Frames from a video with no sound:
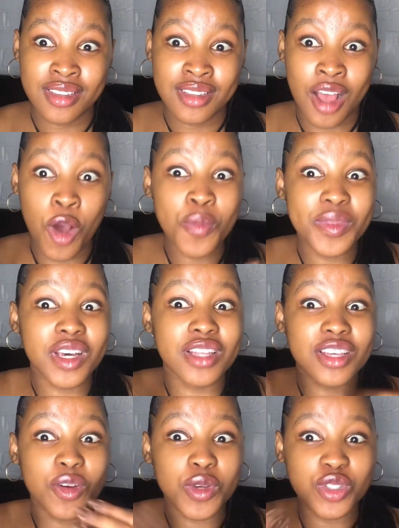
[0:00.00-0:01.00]
hope that
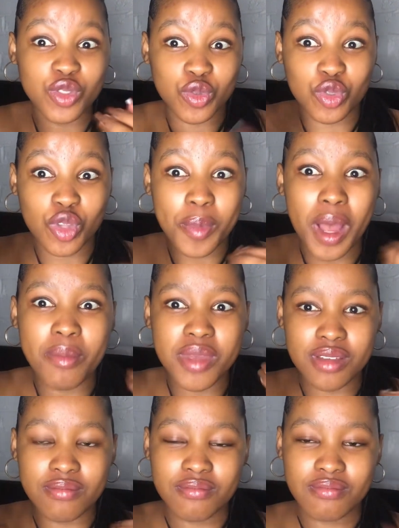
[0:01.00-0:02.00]
the questions will stop
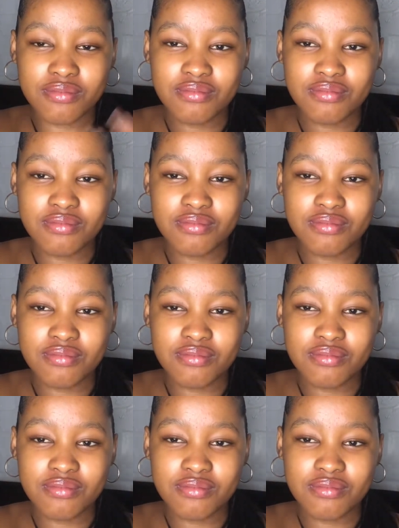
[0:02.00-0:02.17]
coming.